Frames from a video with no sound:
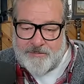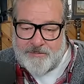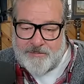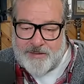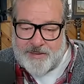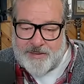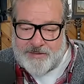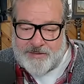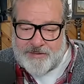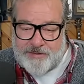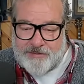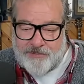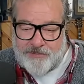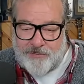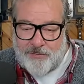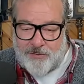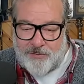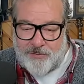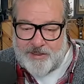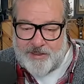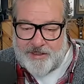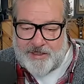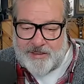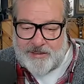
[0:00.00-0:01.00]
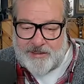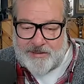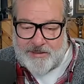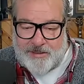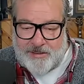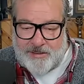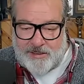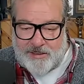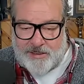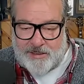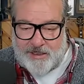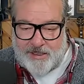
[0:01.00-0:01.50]
It's scrolling and
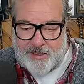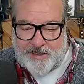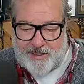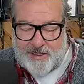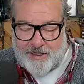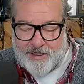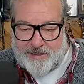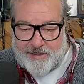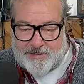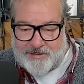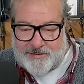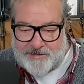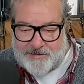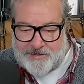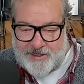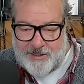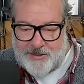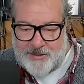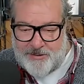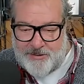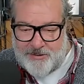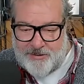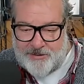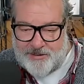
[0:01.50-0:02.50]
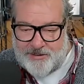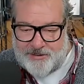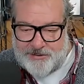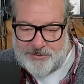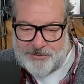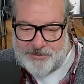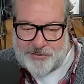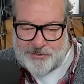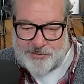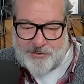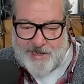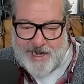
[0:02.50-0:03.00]
clicking. It's kind of hard to
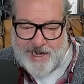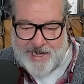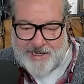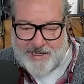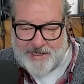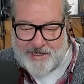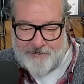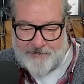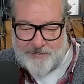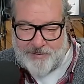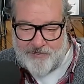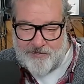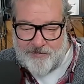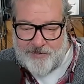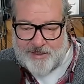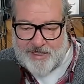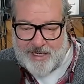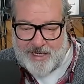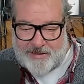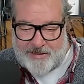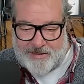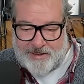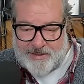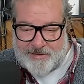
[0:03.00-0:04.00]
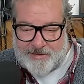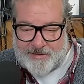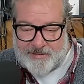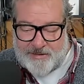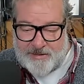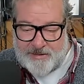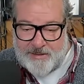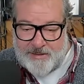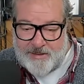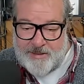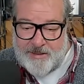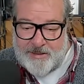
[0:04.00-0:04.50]
track it, but we got this.
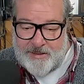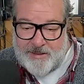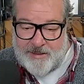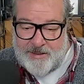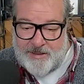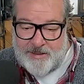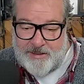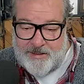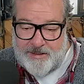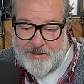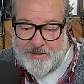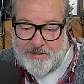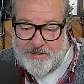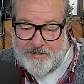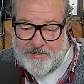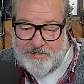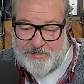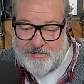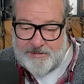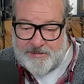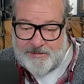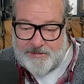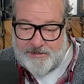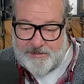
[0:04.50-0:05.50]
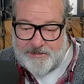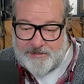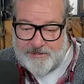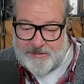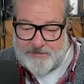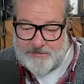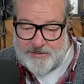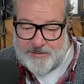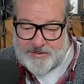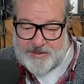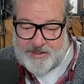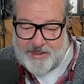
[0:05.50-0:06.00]

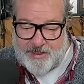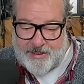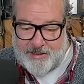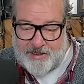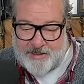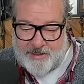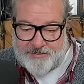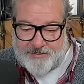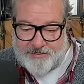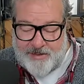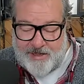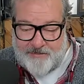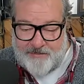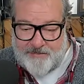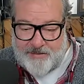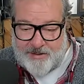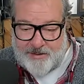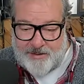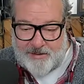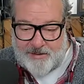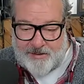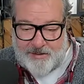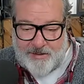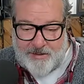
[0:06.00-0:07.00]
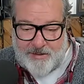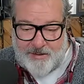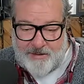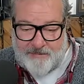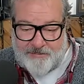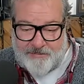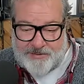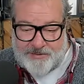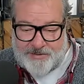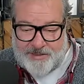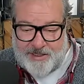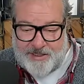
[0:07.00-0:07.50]
Looks like you guys were having a
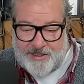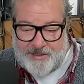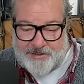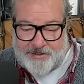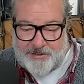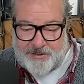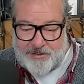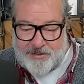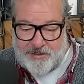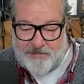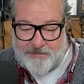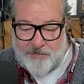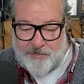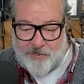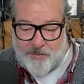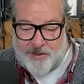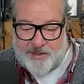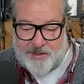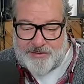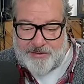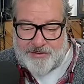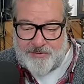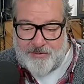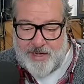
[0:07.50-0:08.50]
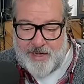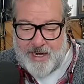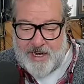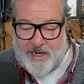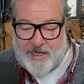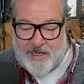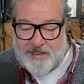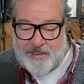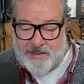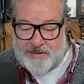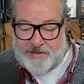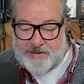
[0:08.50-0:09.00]
conversation. Good morning to
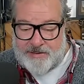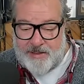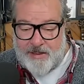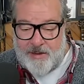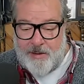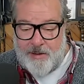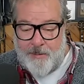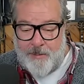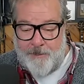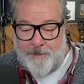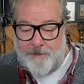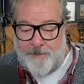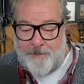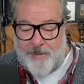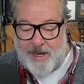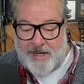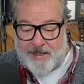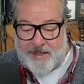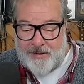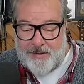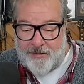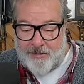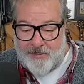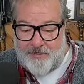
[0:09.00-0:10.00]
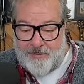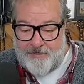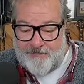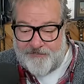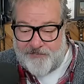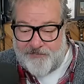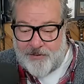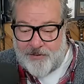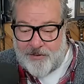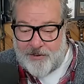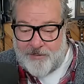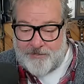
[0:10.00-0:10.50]
Hannah's Backyard
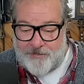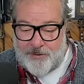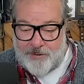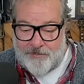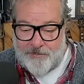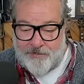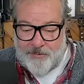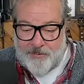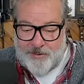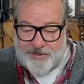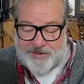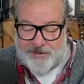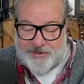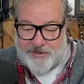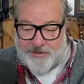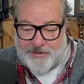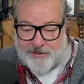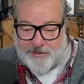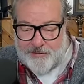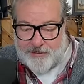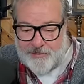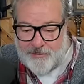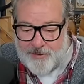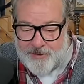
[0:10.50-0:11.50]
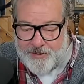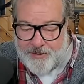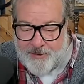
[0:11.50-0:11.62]
Farm. Good morning to you.